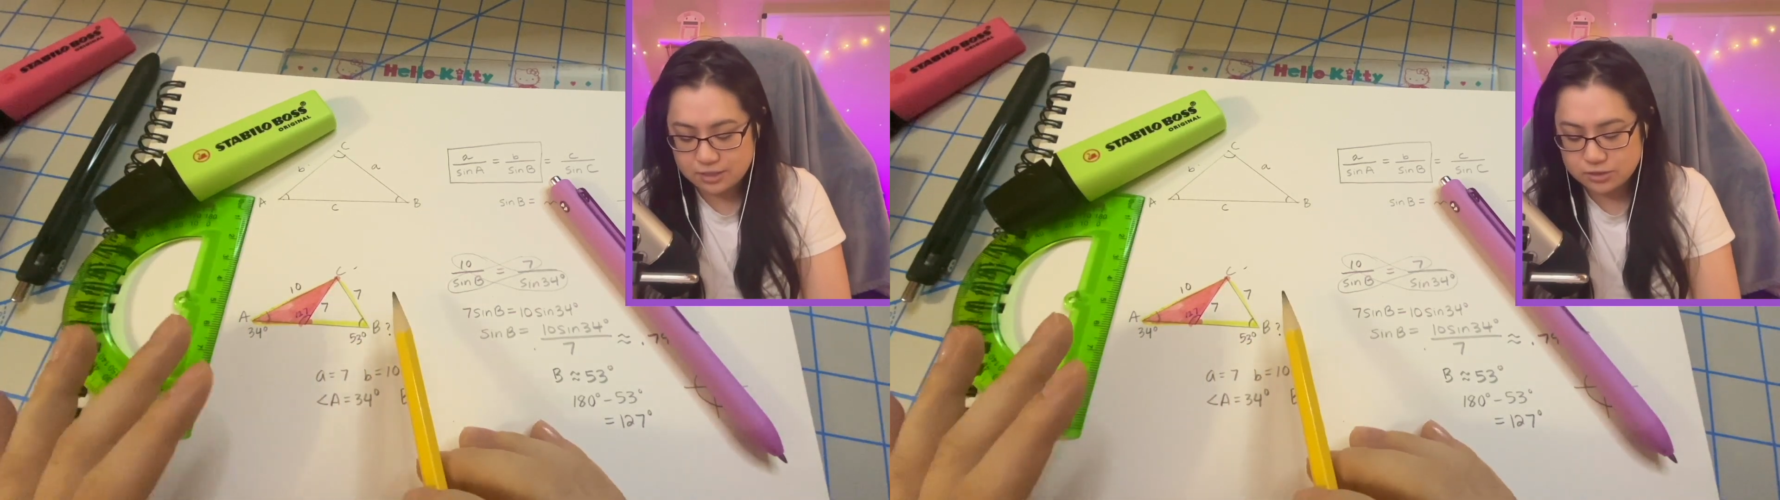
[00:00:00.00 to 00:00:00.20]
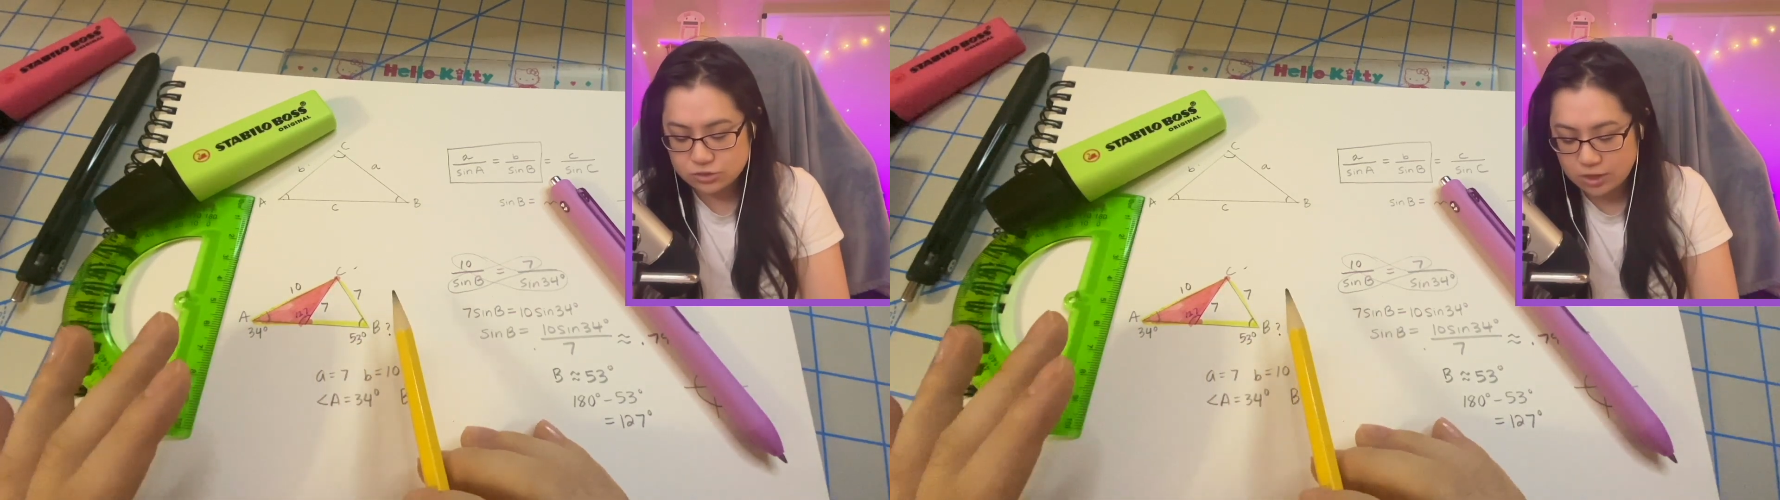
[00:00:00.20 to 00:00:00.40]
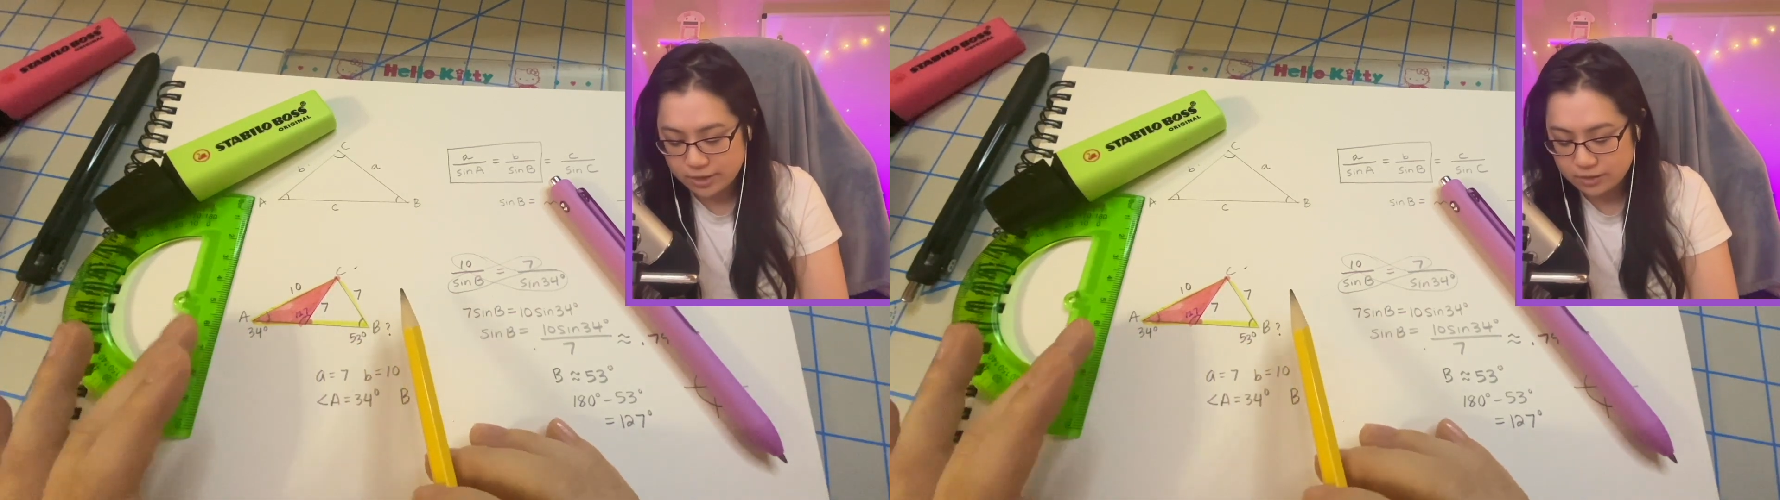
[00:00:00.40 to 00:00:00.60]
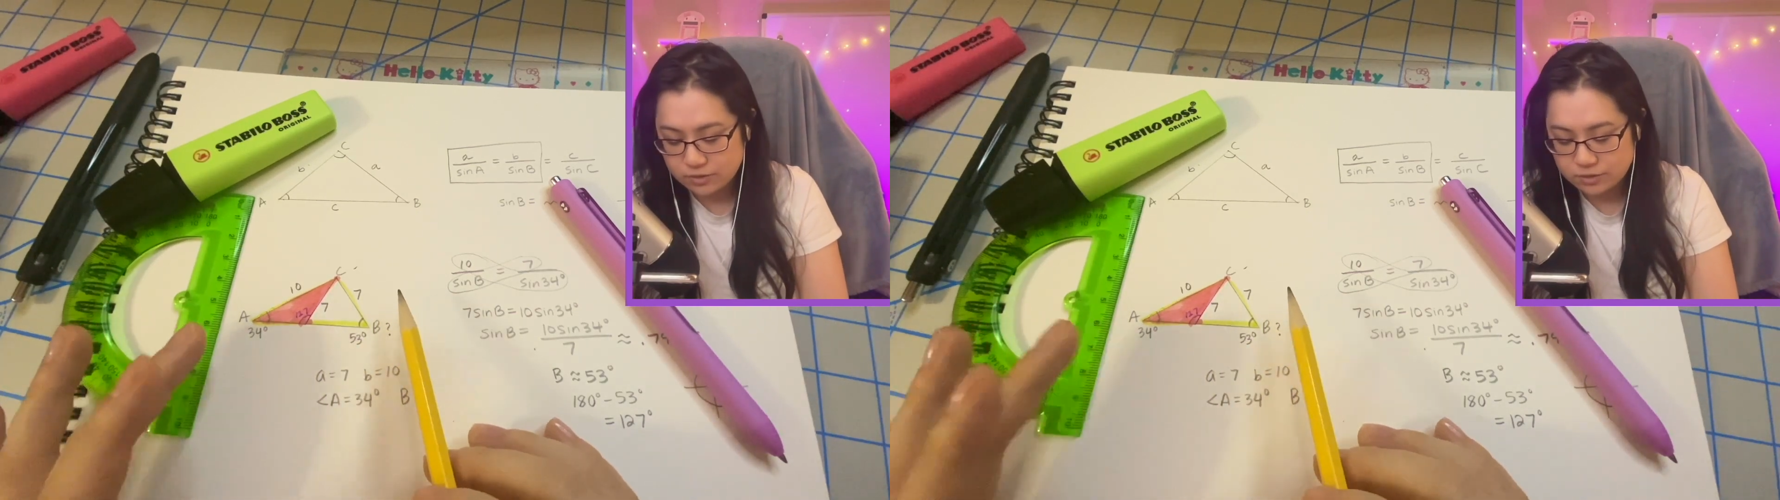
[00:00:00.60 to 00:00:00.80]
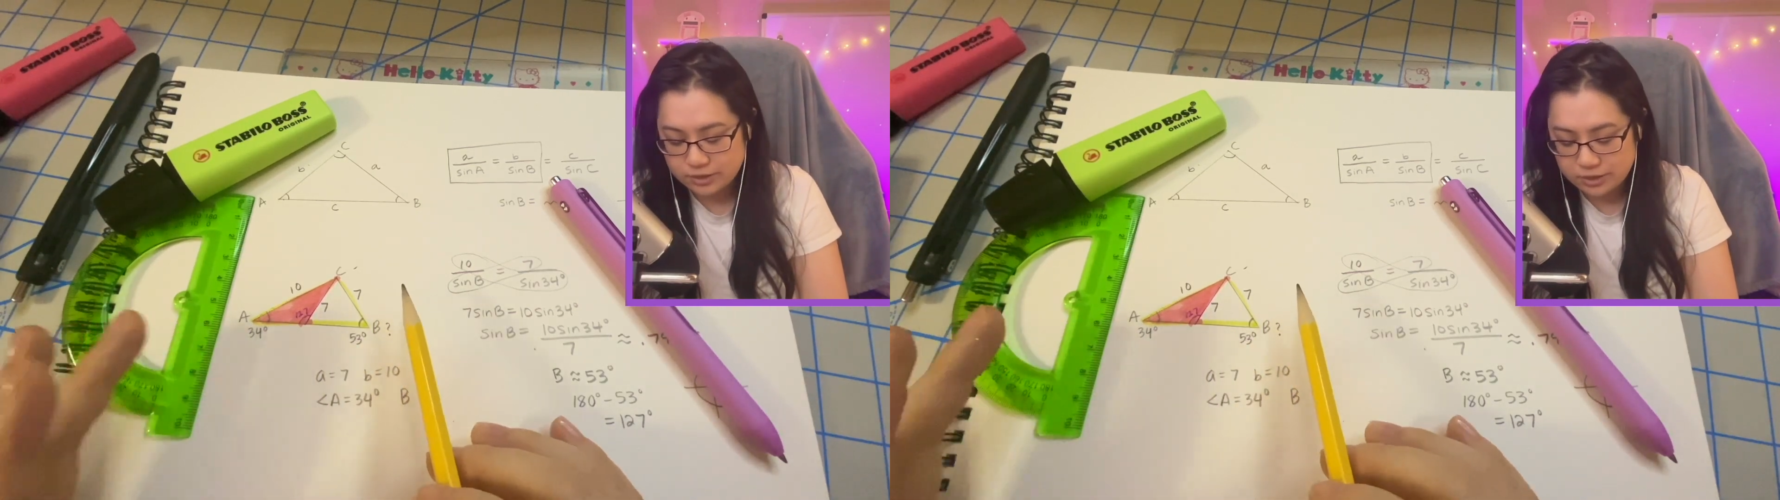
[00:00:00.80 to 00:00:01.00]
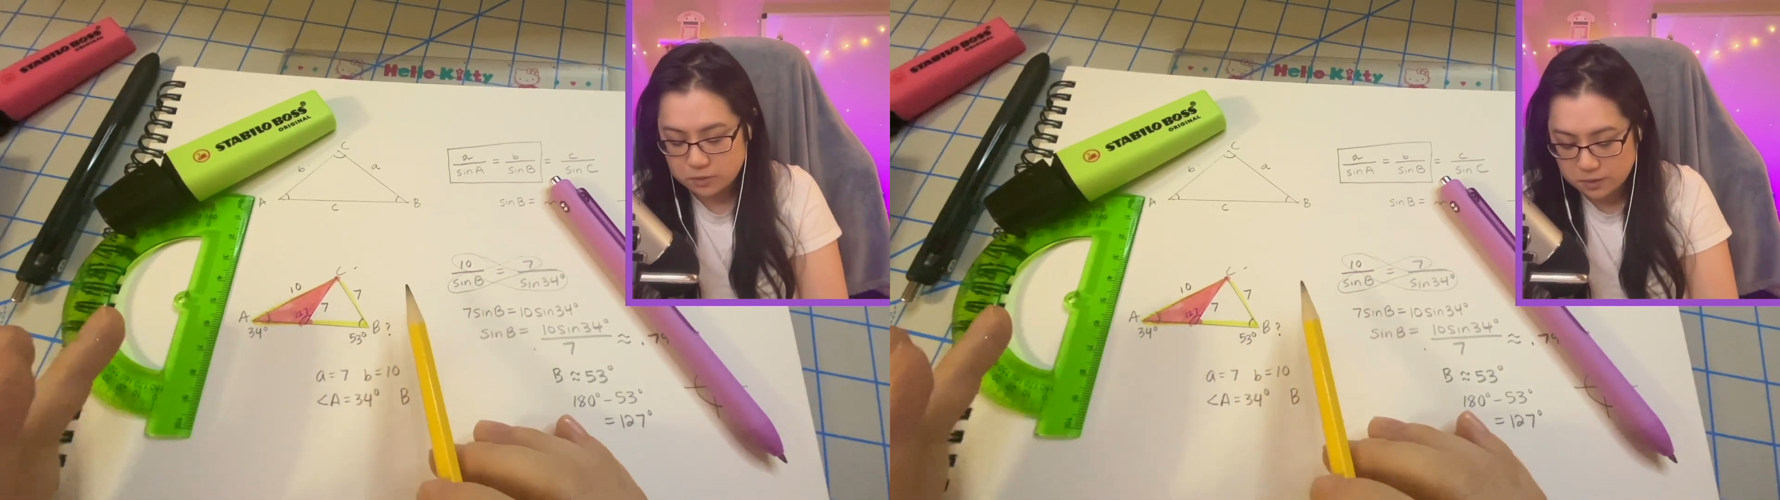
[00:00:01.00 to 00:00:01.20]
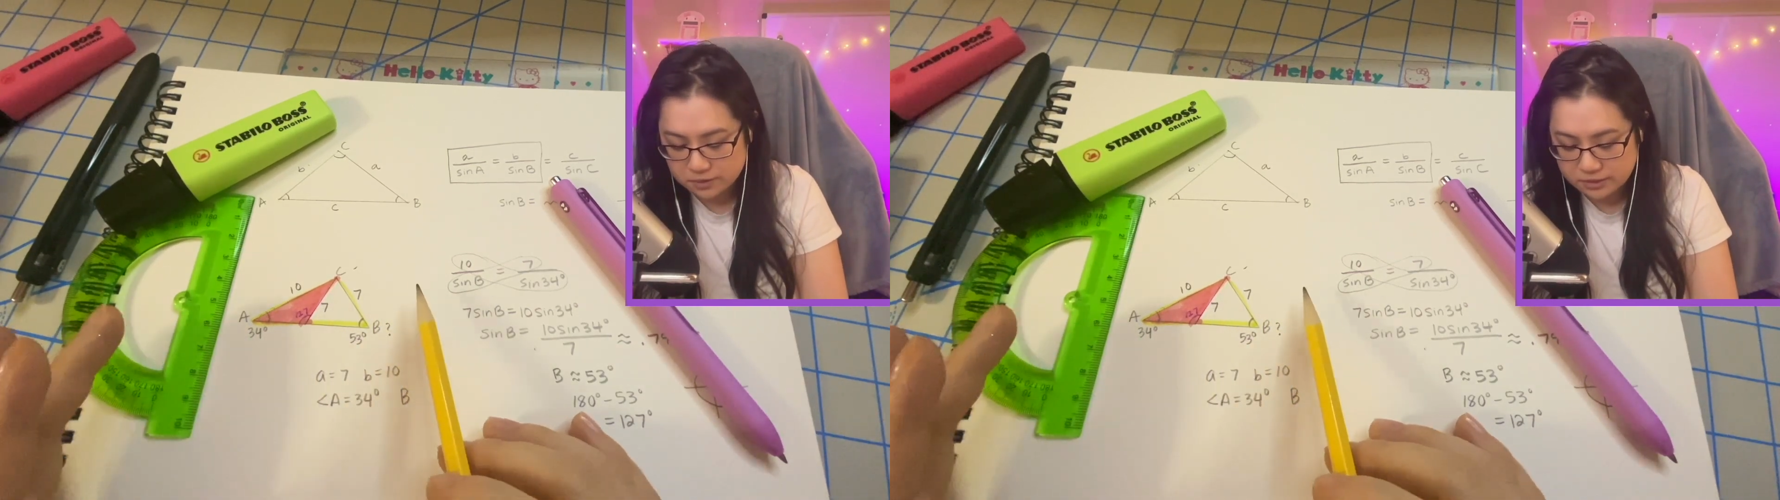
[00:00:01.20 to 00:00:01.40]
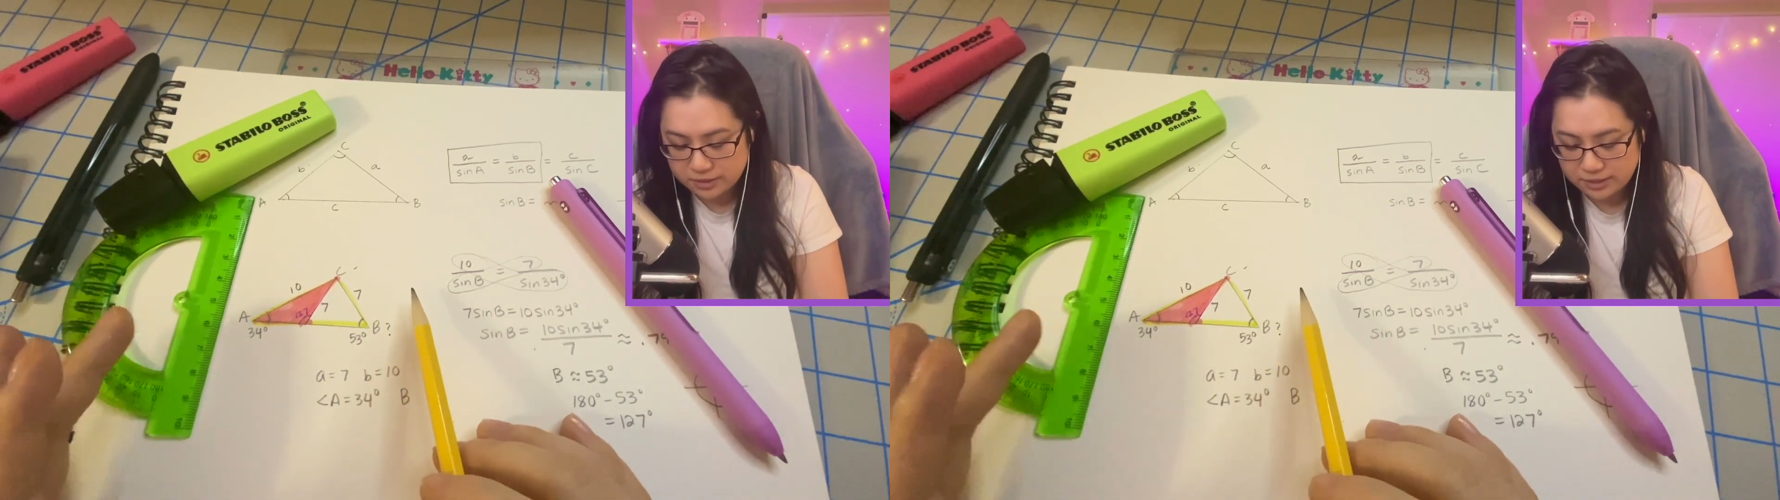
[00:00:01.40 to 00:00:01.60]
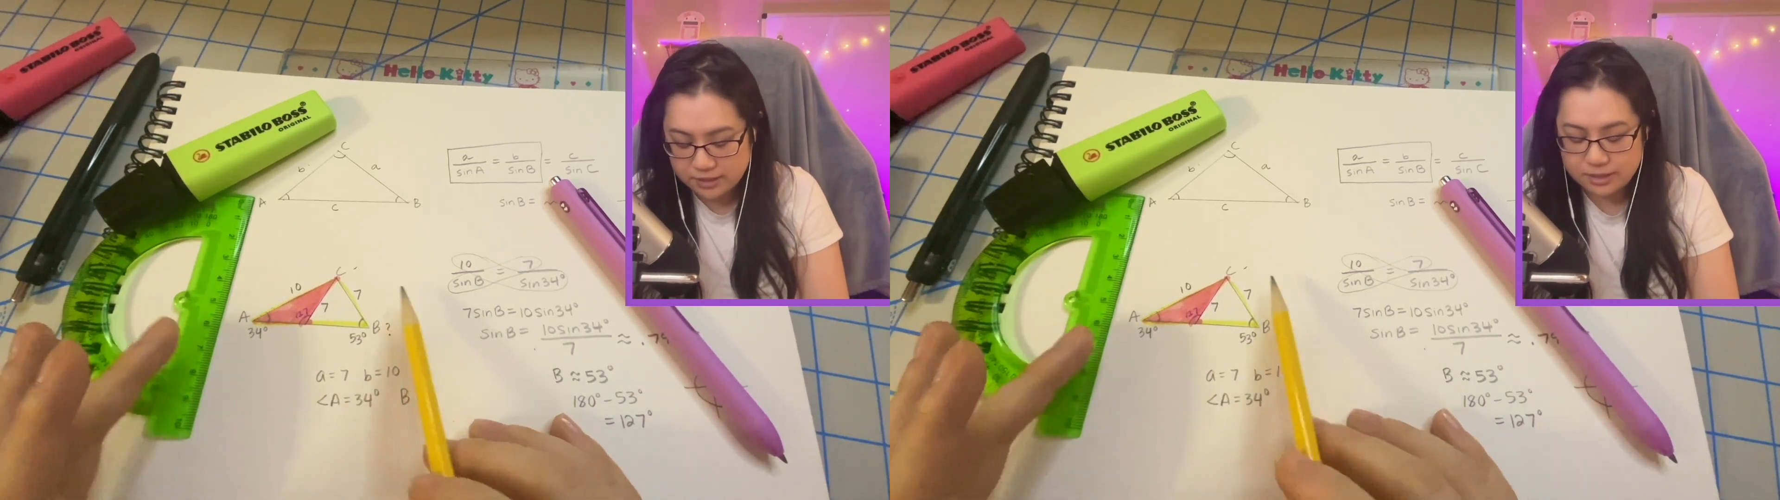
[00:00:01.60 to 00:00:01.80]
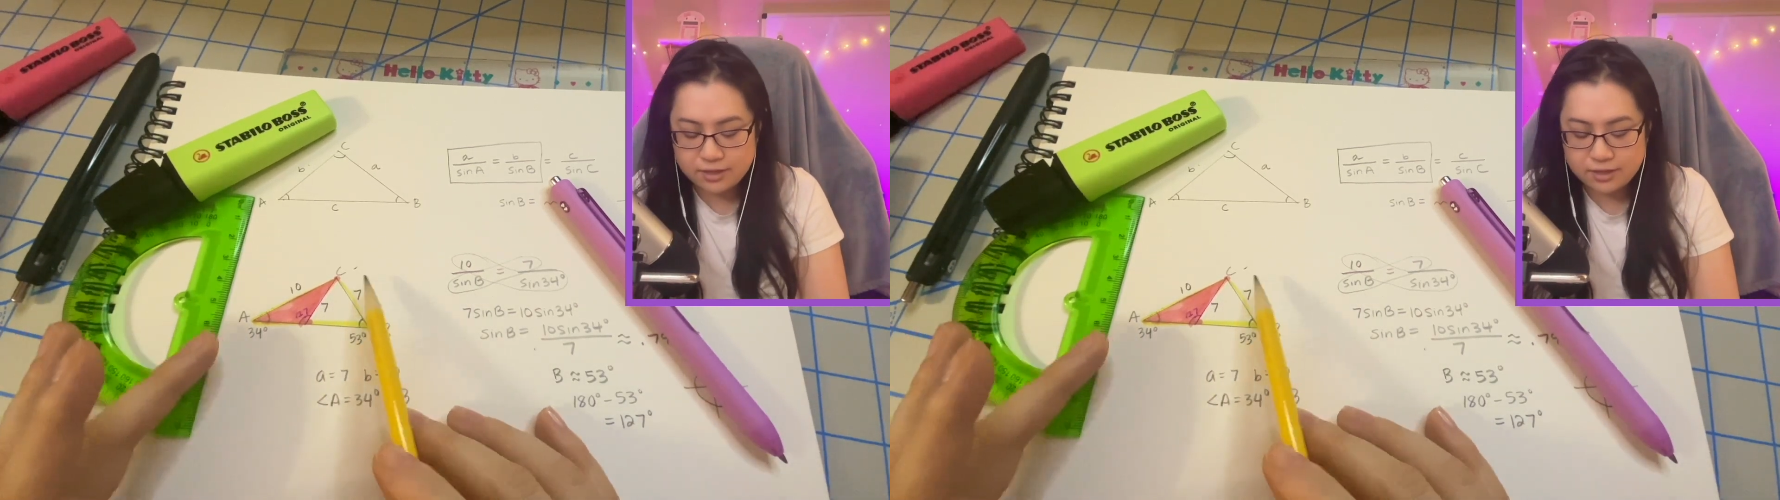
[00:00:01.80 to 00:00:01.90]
triangle inequality,